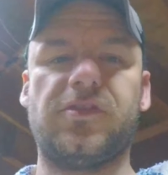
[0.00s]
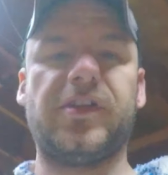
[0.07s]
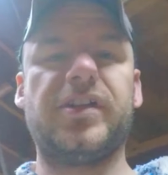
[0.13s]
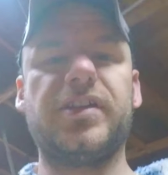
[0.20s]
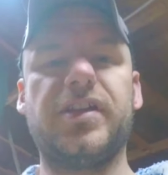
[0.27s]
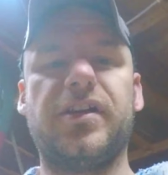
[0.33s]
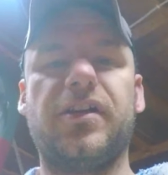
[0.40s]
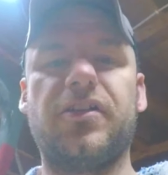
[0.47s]
So I
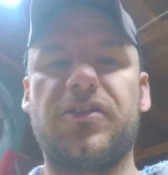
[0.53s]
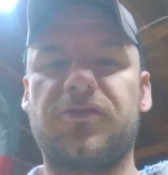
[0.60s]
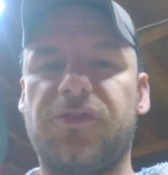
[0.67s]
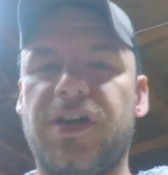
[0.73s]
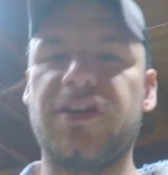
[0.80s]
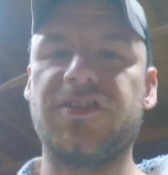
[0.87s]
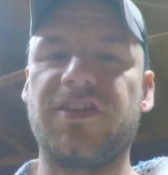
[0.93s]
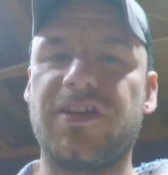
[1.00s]
had to get out of the
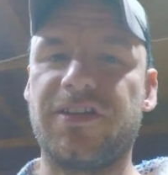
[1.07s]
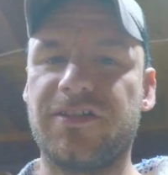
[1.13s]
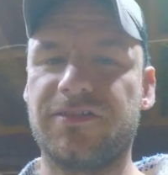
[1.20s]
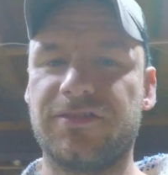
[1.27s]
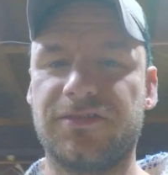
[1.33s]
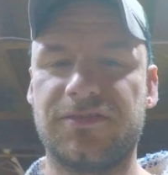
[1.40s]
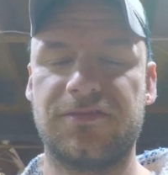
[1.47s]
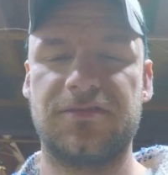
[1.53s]
rain there.
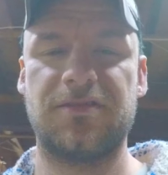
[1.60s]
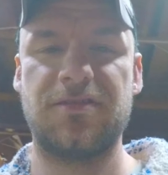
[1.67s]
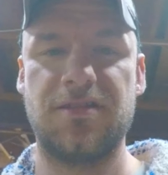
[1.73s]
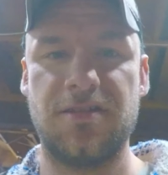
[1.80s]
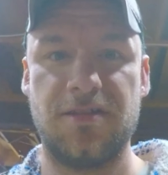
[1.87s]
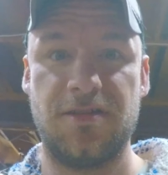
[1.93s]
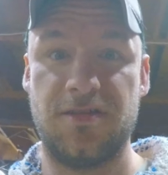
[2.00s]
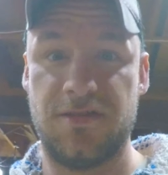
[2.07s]

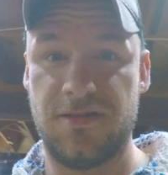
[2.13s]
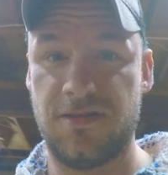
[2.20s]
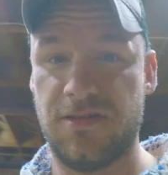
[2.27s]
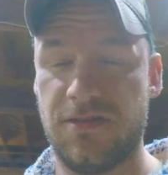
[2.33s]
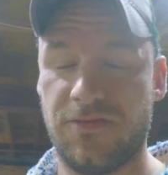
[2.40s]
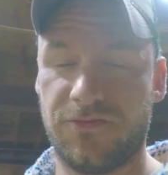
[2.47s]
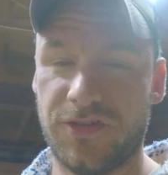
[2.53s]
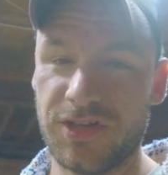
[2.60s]

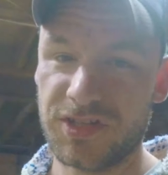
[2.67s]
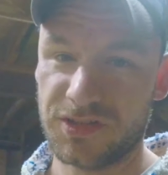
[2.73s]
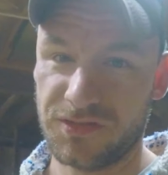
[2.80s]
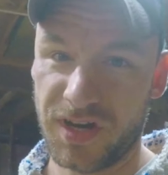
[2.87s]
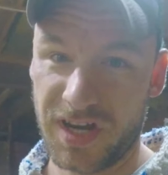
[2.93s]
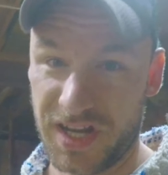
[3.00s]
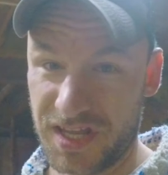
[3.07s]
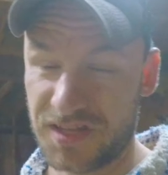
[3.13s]
Freezing
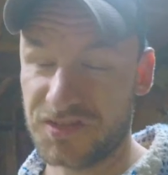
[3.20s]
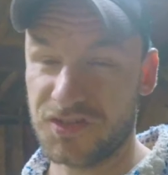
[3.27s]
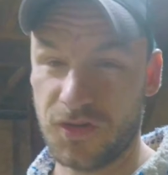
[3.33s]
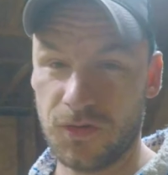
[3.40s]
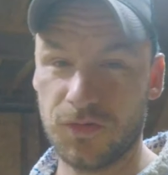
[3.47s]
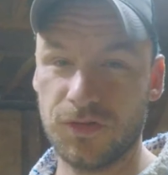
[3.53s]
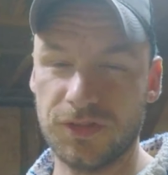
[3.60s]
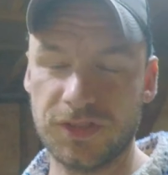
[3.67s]
rain is
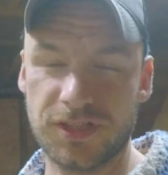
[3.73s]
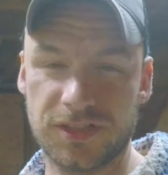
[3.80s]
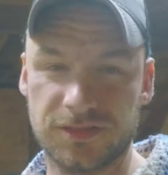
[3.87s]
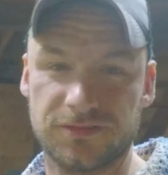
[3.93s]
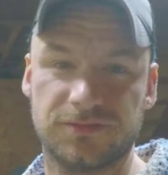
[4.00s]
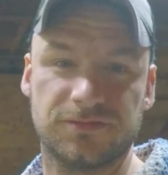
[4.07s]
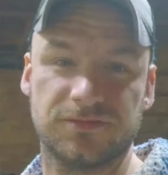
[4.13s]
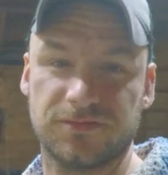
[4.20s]
cold
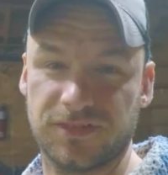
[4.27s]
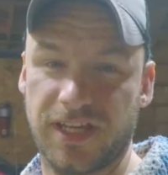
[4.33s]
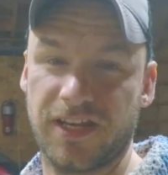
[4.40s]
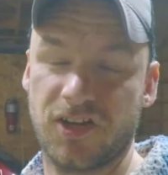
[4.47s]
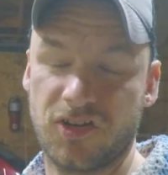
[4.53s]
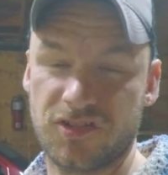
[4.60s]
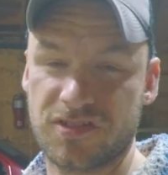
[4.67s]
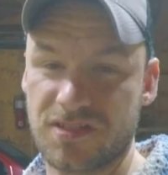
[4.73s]

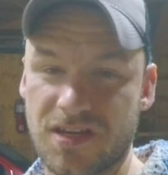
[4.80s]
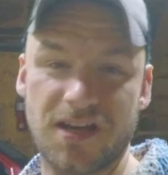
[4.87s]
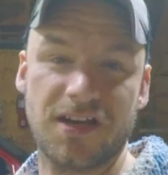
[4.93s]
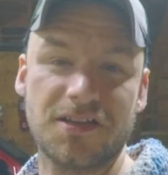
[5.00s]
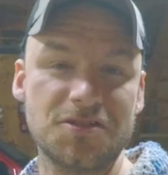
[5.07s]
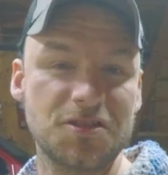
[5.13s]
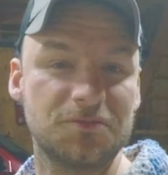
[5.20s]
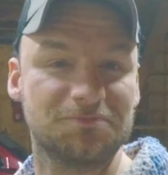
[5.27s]
and hurts the
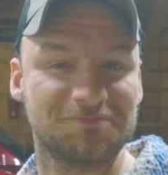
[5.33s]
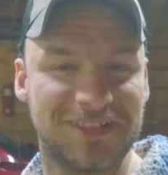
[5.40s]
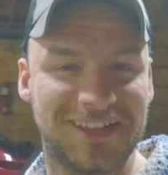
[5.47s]
eyes.